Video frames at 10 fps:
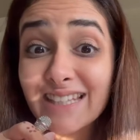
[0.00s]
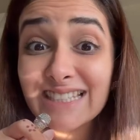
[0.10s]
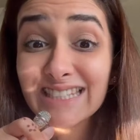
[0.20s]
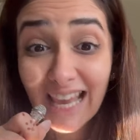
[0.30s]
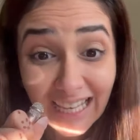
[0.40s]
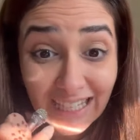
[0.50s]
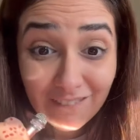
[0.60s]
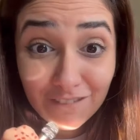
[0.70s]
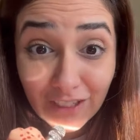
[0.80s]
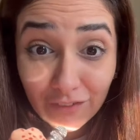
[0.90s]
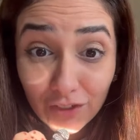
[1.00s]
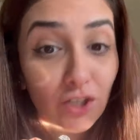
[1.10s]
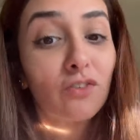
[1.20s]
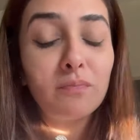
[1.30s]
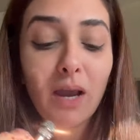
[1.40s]
second favorite
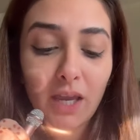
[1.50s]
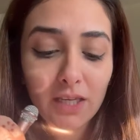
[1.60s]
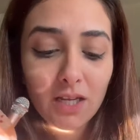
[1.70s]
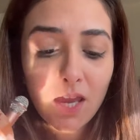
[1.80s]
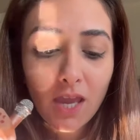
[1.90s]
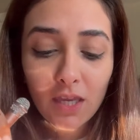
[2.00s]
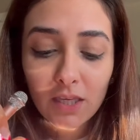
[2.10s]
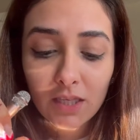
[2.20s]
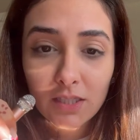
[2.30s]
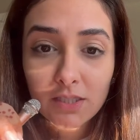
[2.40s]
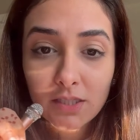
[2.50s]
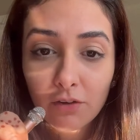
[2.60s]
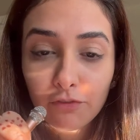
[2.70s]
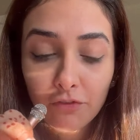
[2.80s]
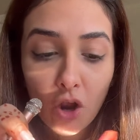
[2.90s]
of mine is
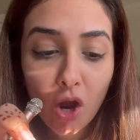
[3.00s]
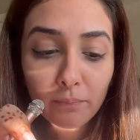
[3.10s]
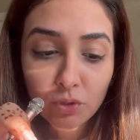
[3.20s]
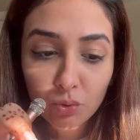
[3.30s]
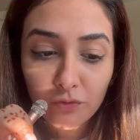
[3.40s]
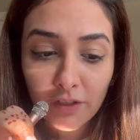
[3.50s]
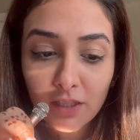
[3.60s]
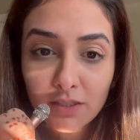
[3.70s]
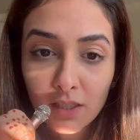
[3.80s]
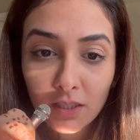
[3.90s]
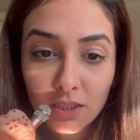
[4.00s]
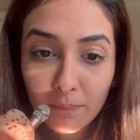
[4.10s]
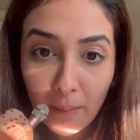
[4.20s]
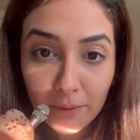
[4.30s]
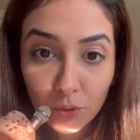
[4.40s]
from Too Faced. It's
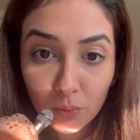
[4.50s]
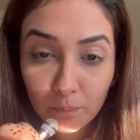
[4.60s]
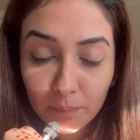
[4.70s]
Papa Don't